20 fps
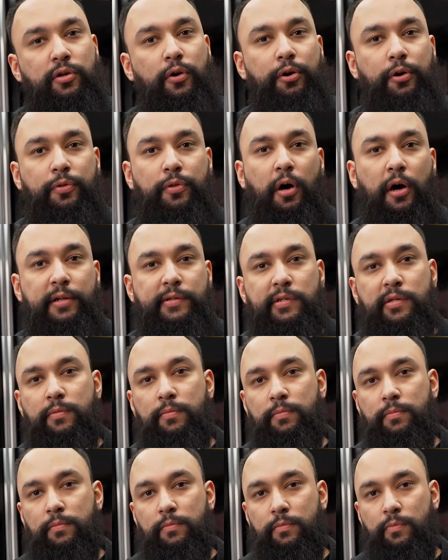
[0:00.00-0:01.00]
your thoughts.
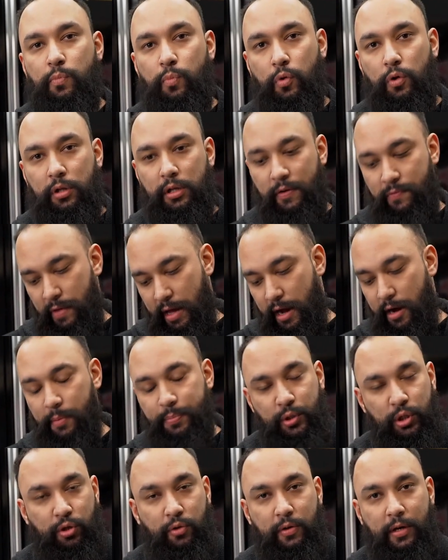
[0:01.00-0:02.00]
We'll leave that up
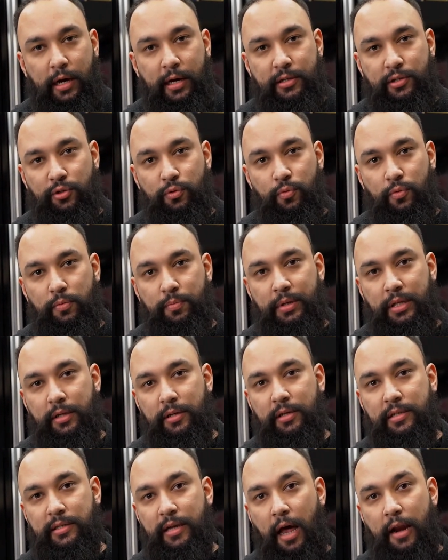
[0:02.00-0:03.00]
to you guys. You will be the
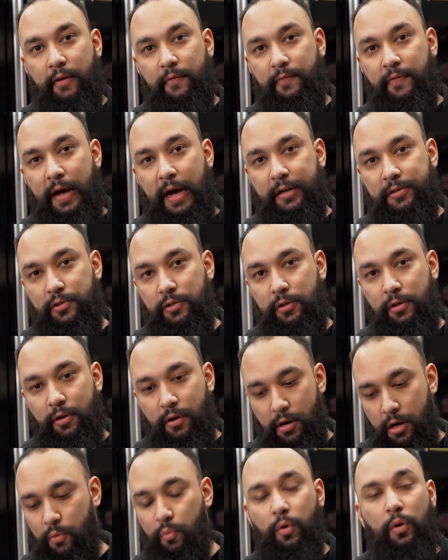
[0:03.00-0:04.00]
deciding factor
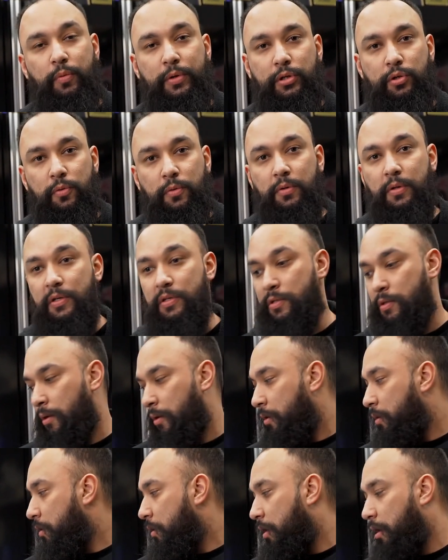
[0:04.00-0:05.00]
on what we do with this.
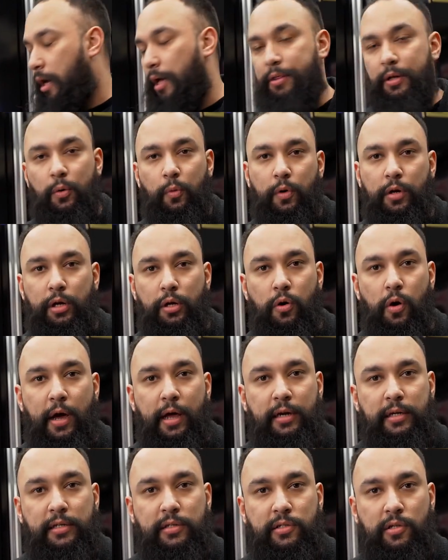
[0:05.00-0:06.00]
I think we're gonna go ahead
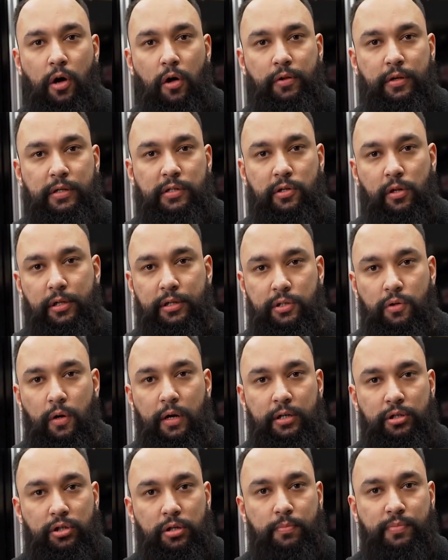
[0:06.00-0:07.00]
and install this, so let's go ahead
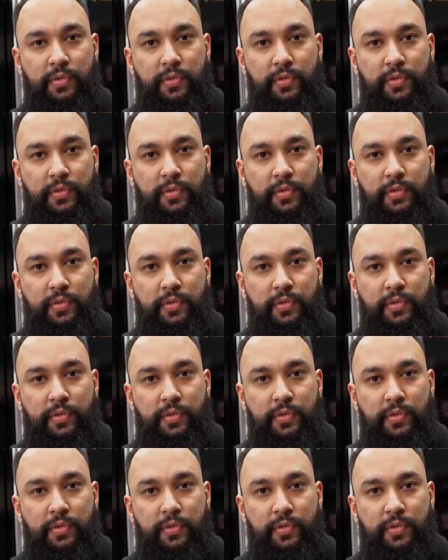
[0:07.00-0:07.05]
and jump